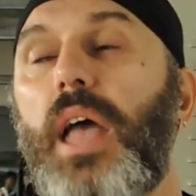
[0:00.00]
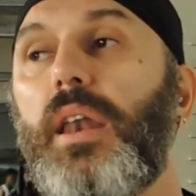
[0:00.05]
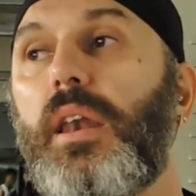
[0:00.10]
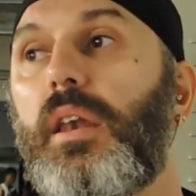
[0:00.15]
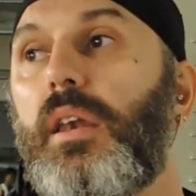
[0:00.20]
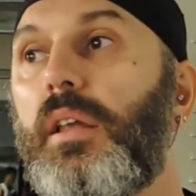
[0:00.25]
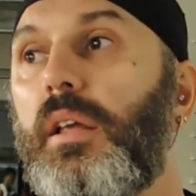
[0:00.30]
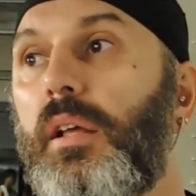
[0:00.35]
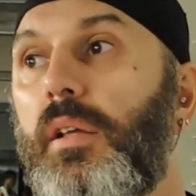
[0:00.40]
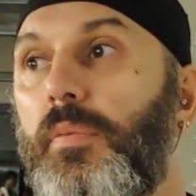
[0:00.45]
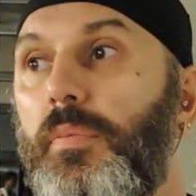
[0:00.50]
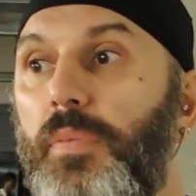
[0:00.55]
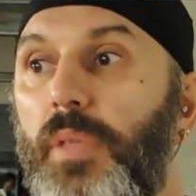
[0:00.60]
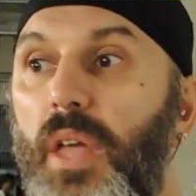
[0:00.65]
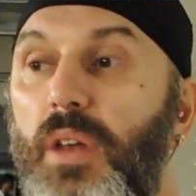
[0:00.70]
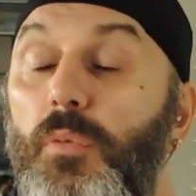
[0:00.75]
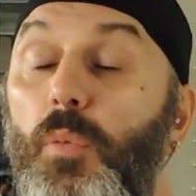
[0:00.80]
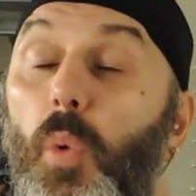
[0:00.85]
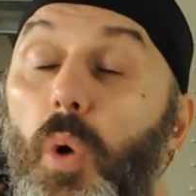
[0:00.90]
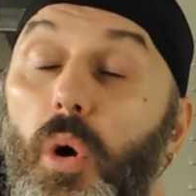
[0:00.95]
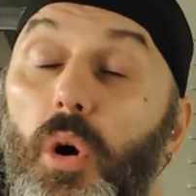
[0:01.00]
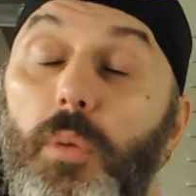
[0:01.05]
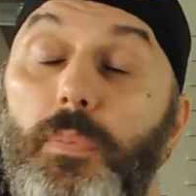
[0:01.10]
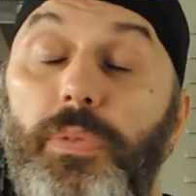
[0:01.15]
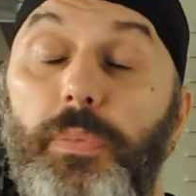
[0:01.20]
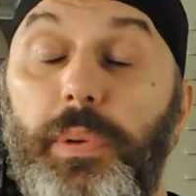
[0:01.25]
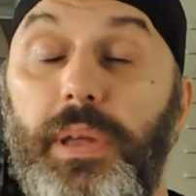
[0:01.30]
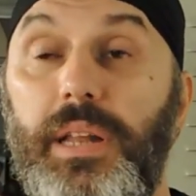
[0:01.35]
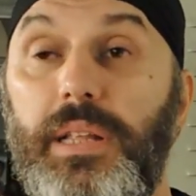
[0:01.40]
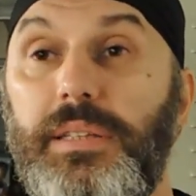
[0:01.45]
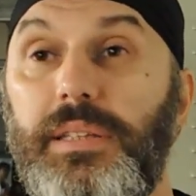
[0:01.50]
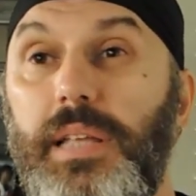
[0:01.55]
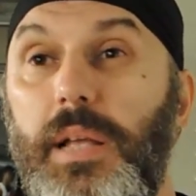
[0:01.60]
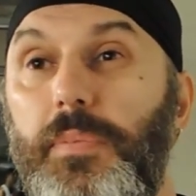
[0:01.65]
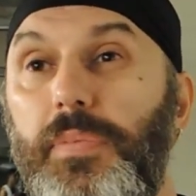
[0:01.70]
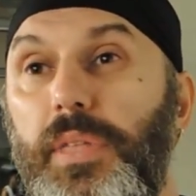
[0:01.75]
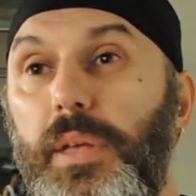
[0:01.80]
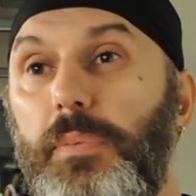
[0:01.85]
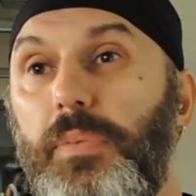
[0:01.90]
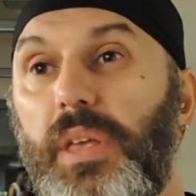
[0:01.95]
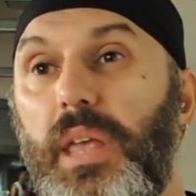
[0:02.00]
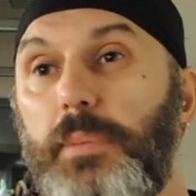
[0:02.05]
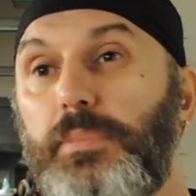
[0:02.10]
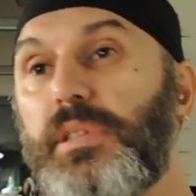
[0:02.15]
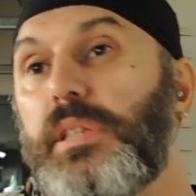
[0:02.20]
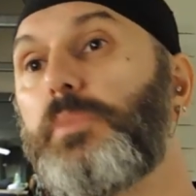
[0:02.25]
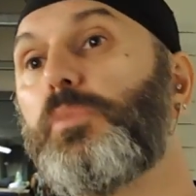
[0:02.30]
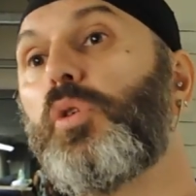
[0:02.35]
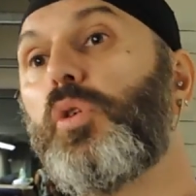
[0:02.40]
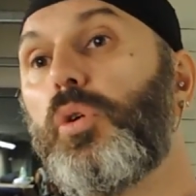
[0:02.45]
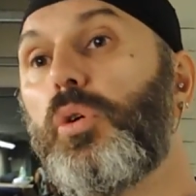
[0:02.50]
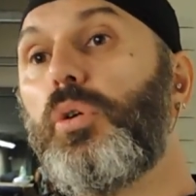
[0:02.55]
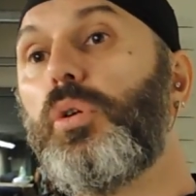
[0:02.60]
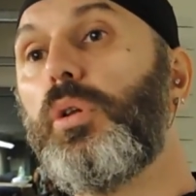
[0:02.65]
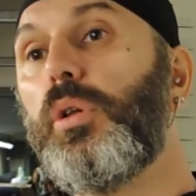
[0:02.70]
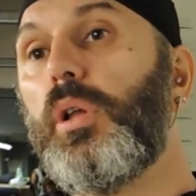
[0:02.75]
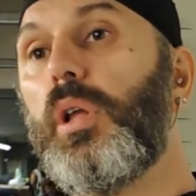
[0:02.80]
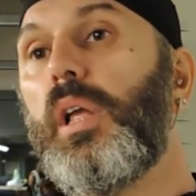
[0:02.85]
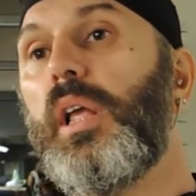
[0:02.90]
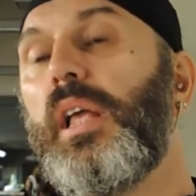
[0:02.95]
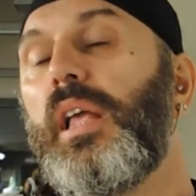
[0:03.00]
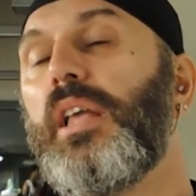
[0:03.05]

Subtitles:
and warmth, but at the same time keeps them cool.